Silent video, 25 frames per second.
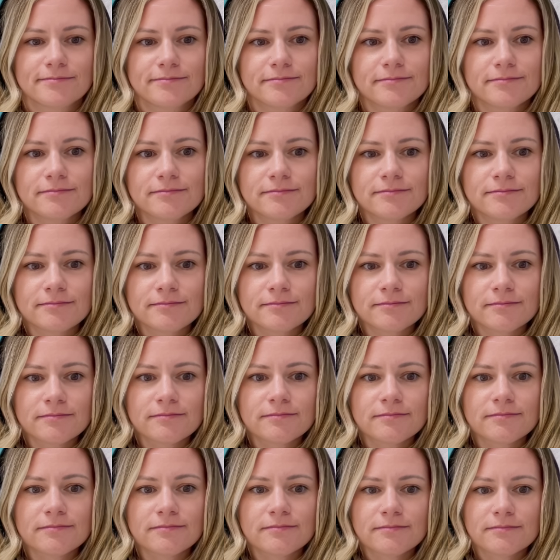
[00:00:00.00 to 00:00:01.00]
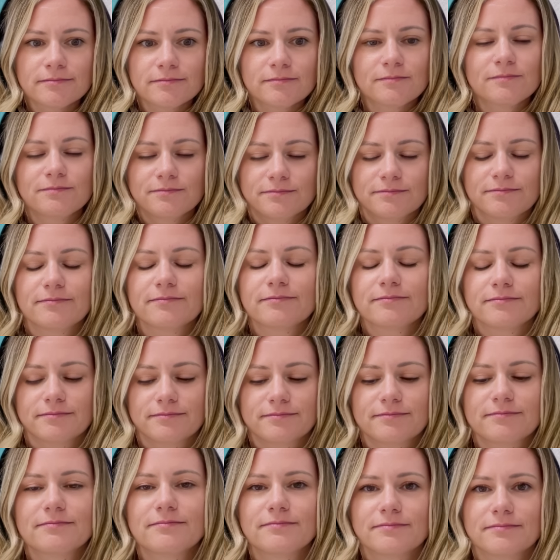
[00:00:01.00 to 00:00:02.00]

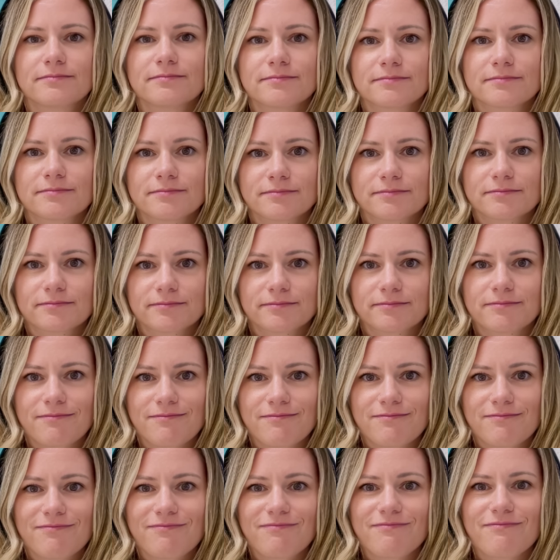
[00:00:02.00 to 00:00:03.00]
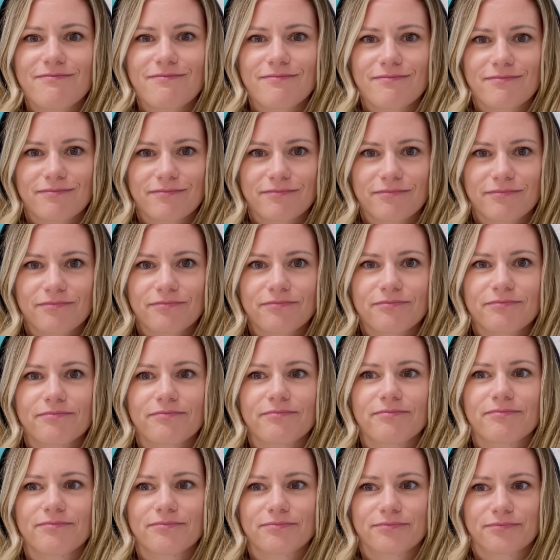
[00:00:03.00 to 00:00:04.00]

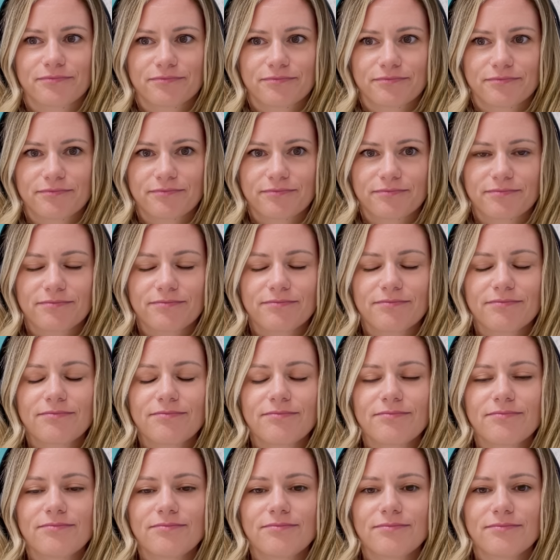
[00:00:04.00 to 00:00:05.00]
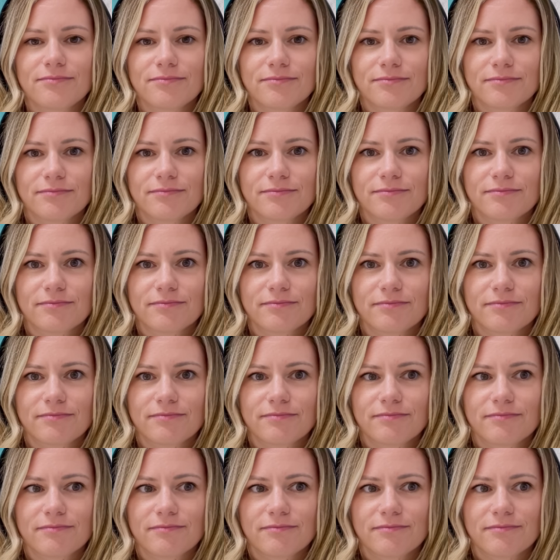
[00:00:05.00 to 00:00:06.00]

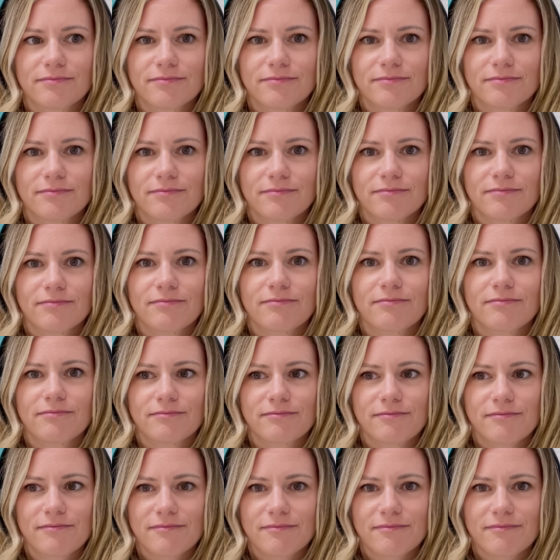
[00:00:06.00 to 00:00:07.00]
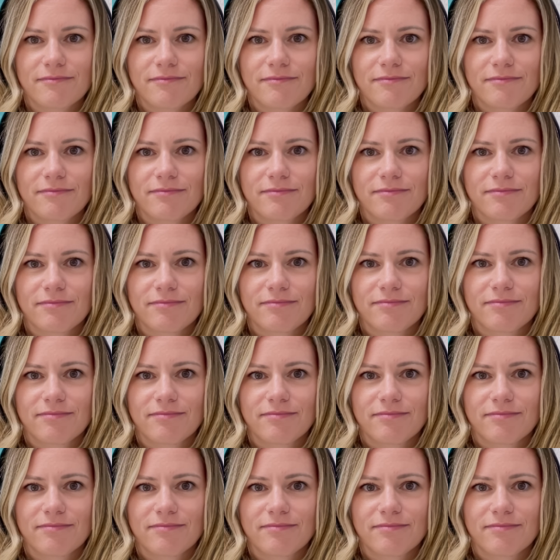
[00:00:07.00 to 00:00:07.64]
[no speech]